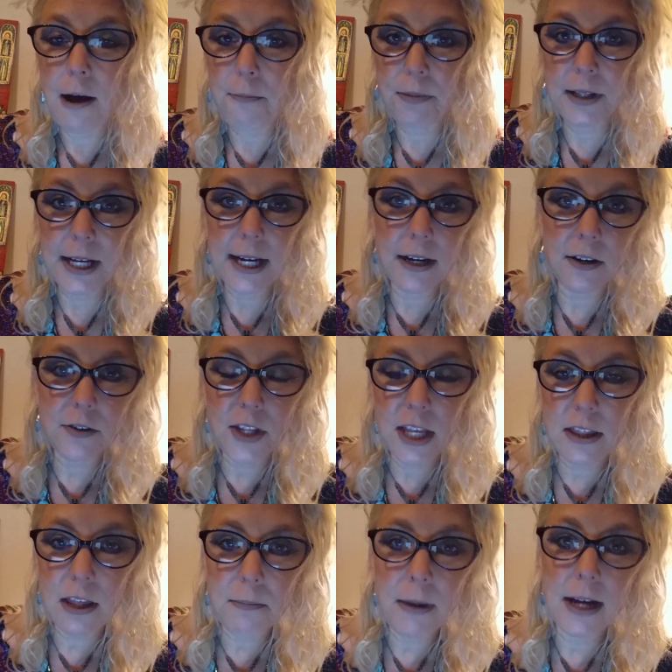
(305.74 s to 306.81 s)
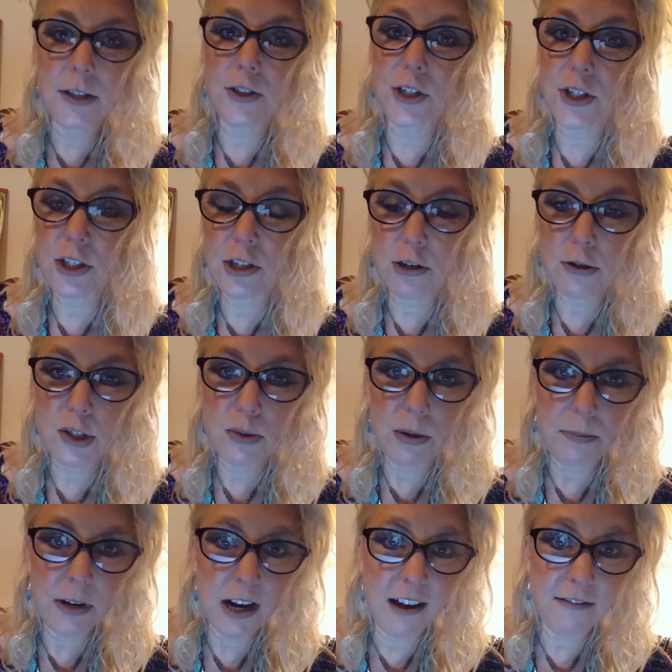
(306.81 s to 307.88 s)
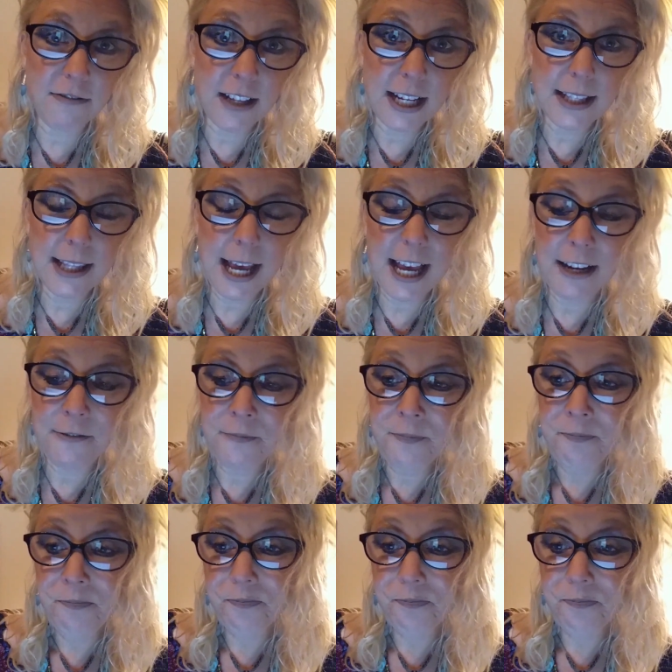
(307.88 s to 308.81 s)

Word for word: a player, they, they might just, you know, sweep it off like that